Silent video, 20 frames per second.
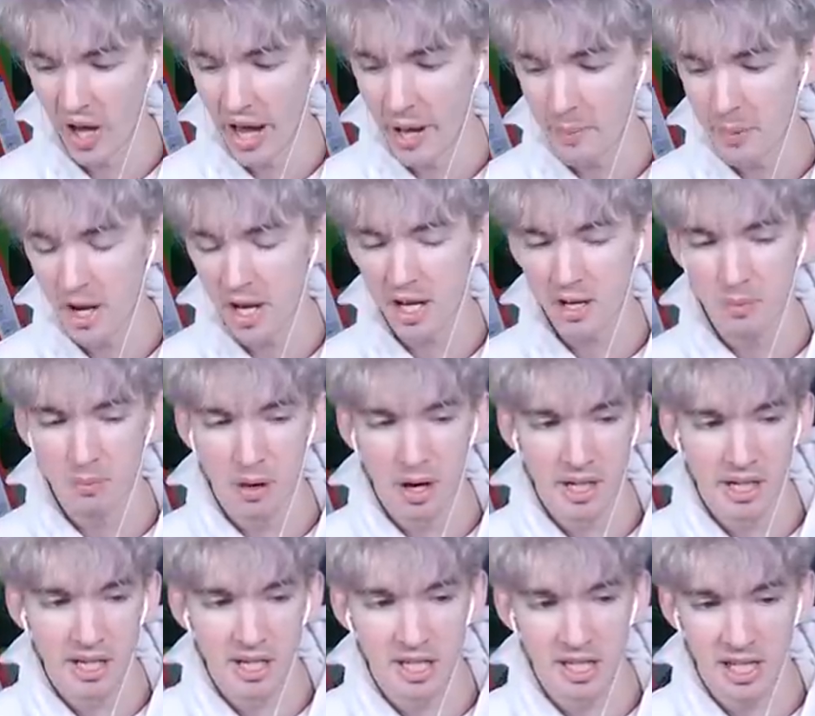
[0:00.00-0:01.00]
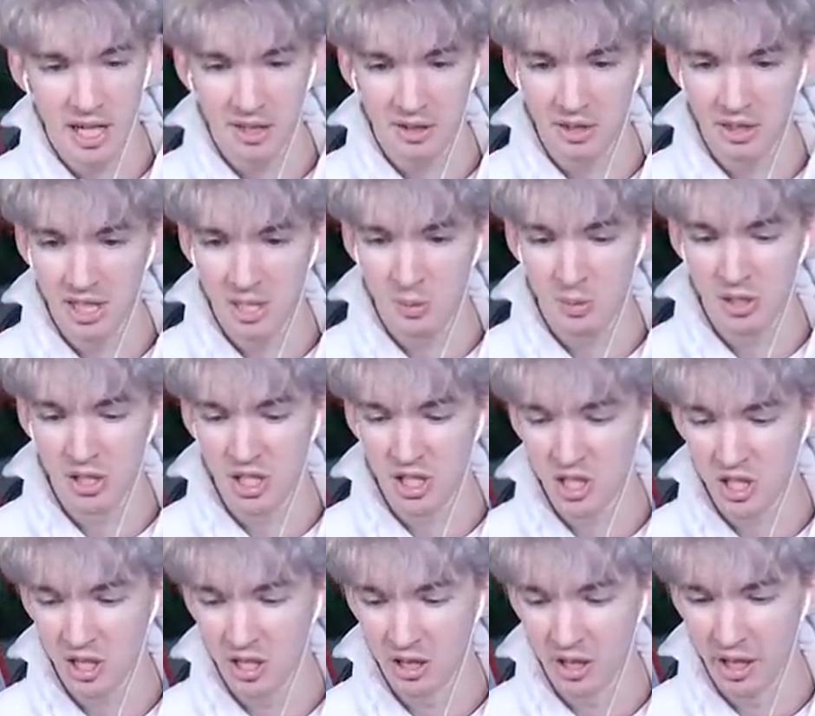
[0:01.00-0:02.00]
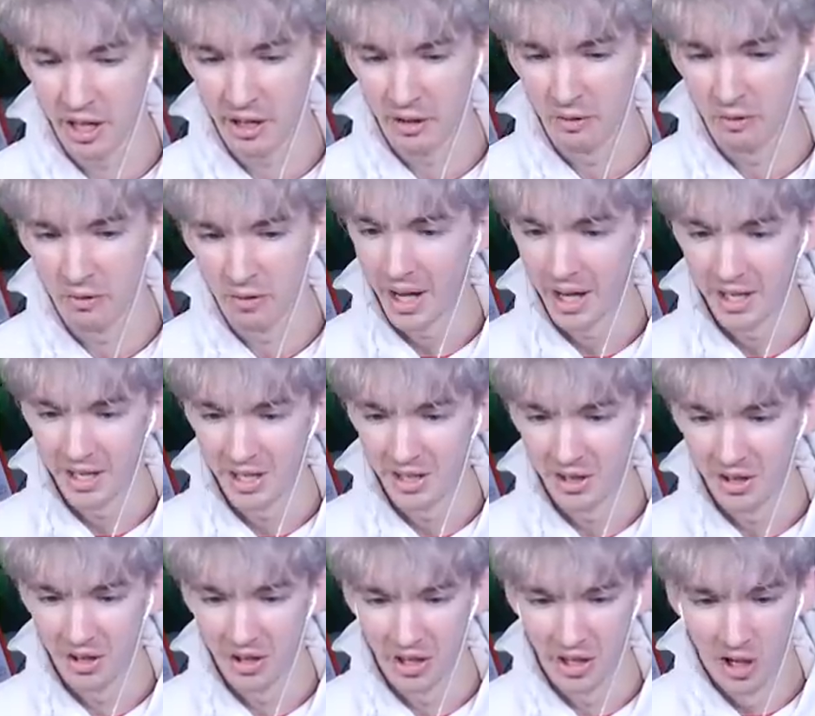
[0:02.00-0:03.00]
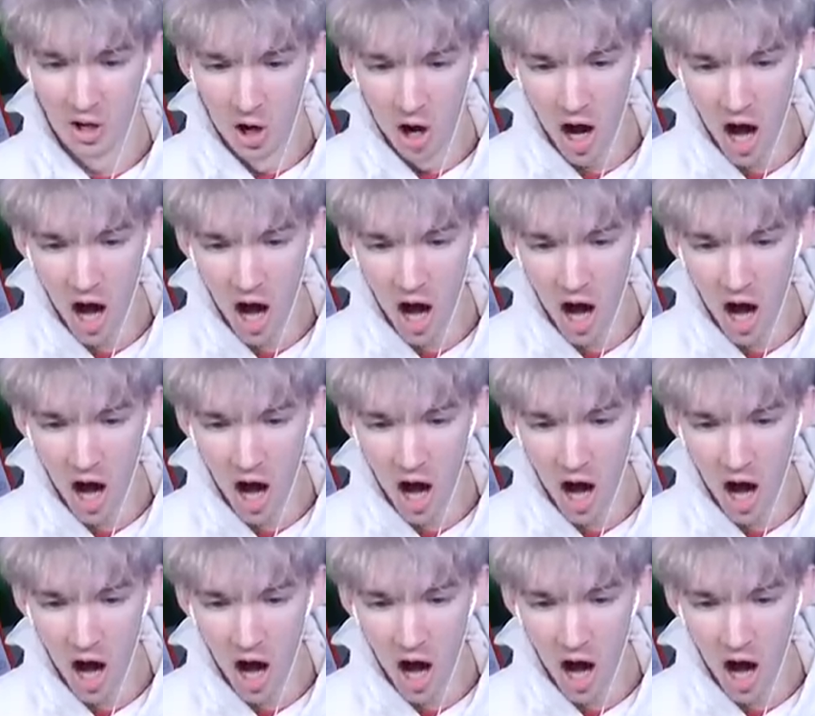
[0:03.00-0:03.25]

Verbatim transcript: I paid money to get to this position in life. I didn't earn earn it.